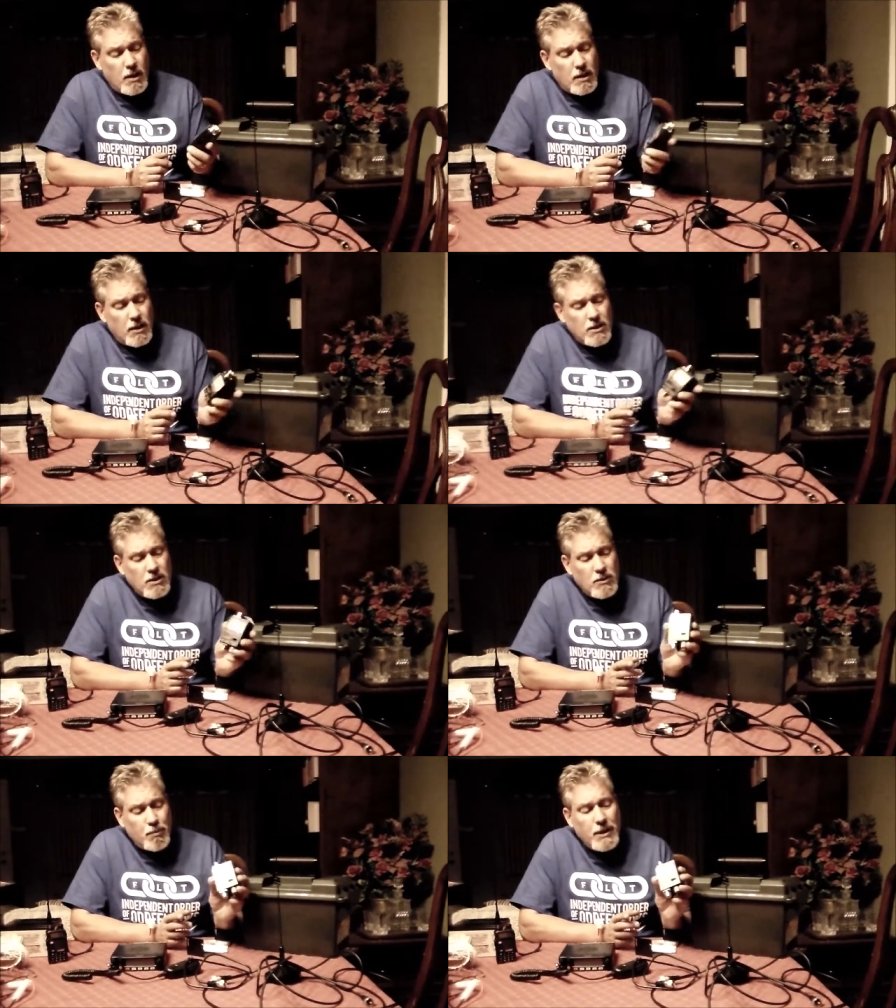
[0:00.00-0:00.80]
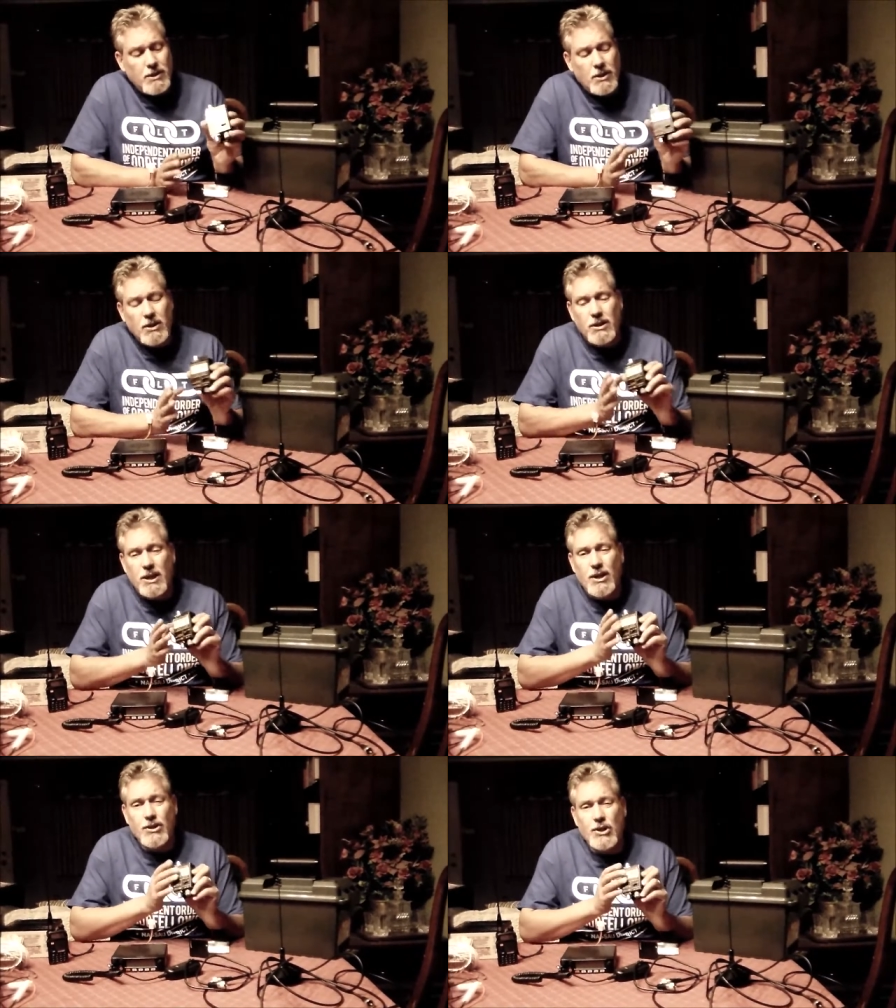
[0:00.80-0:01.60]
Uh, this is basically
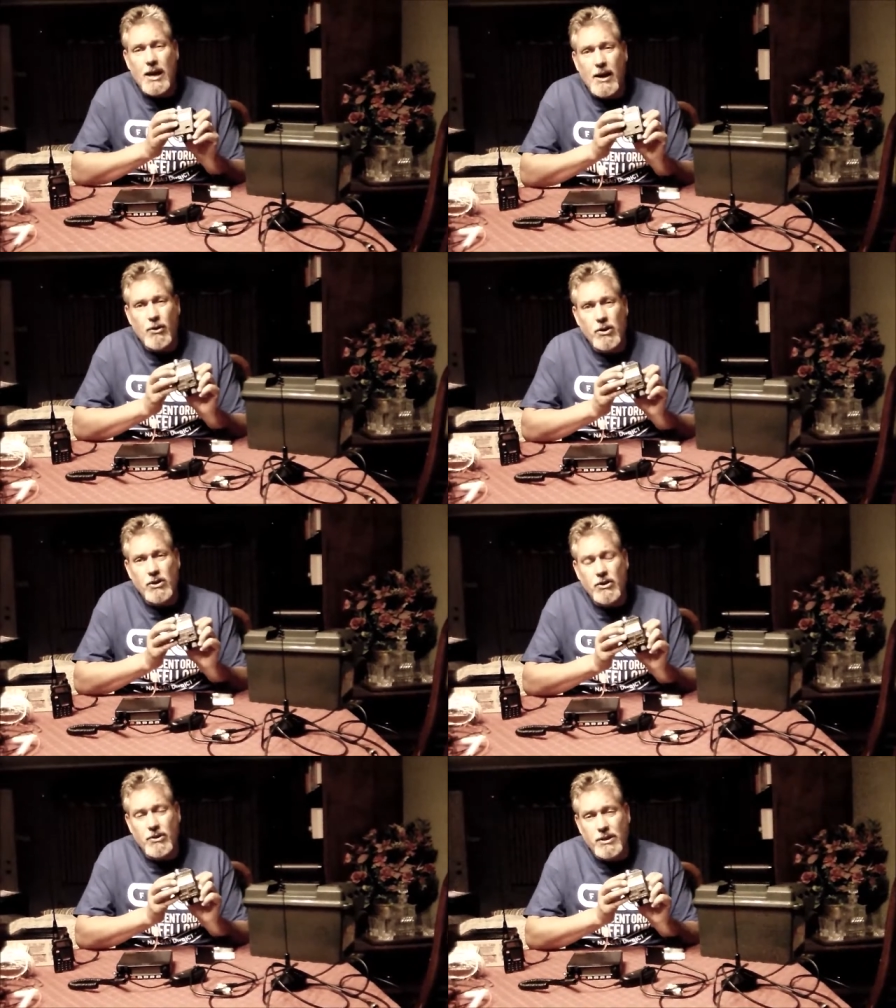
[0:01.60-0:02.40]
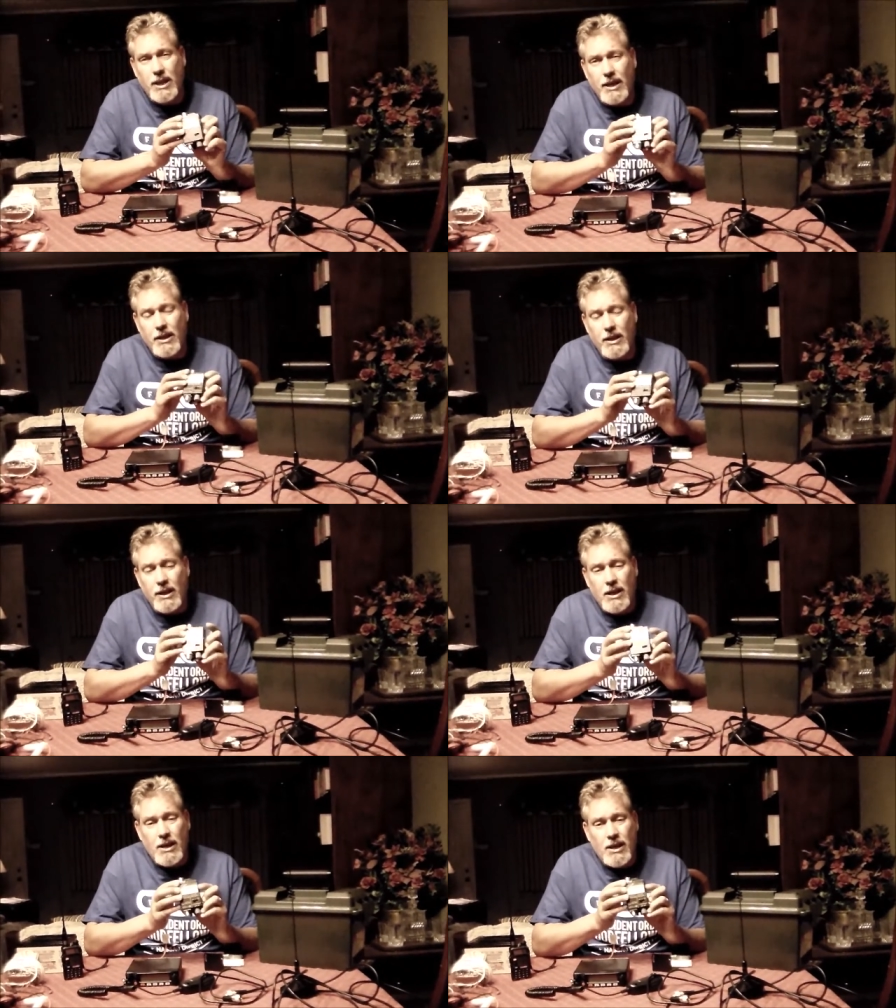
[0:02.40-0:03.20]
tells you how good your
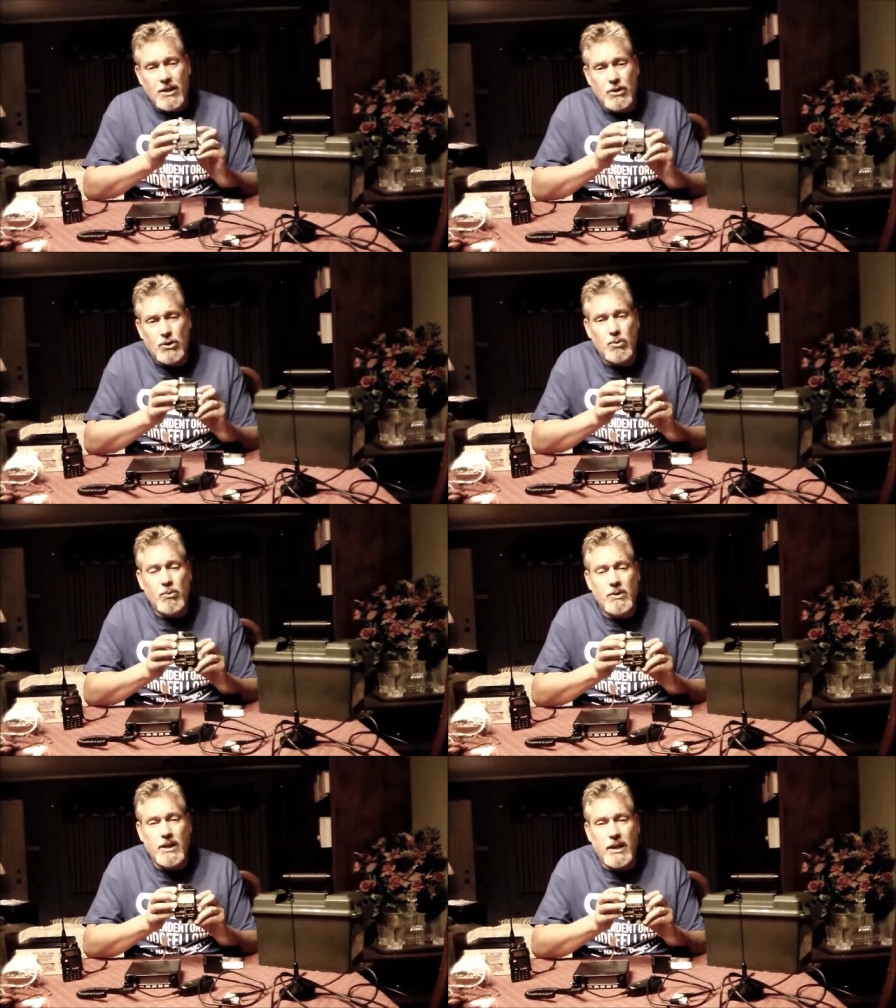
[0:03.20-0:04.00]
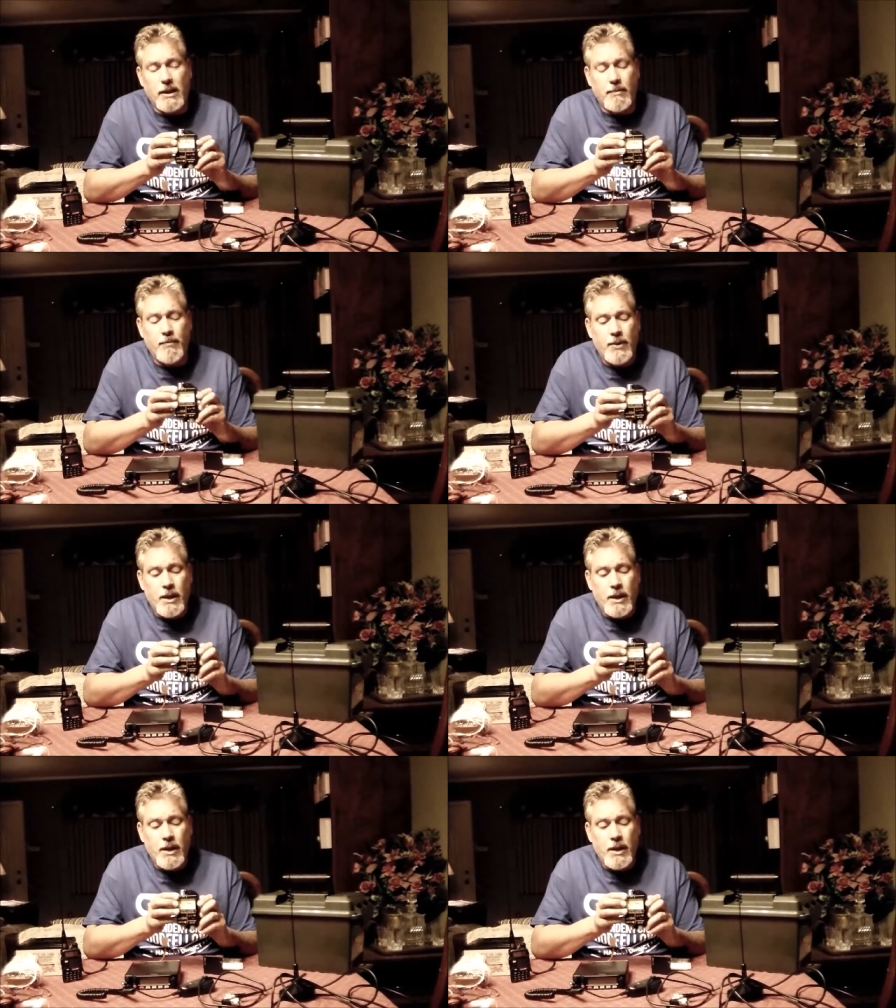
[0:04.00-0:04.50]
antenna is tuned in.